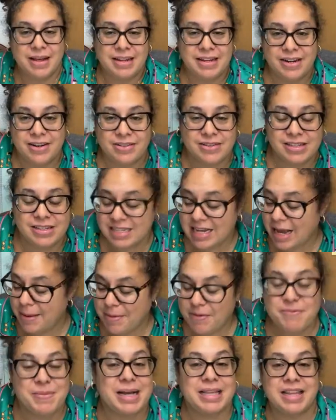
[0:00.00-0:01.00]
you know, the
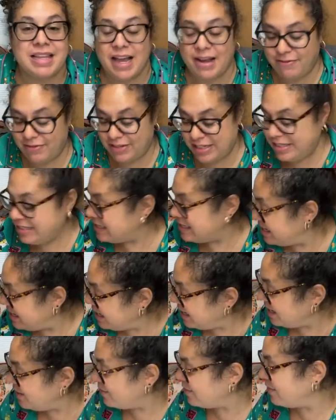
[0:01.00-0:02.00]
time of my life, just
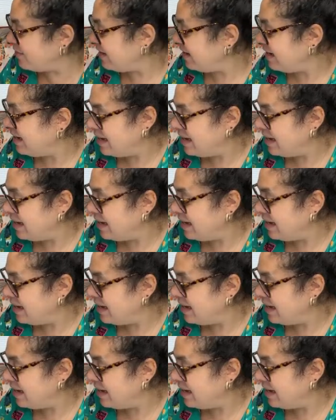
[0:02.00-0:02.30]
sitting here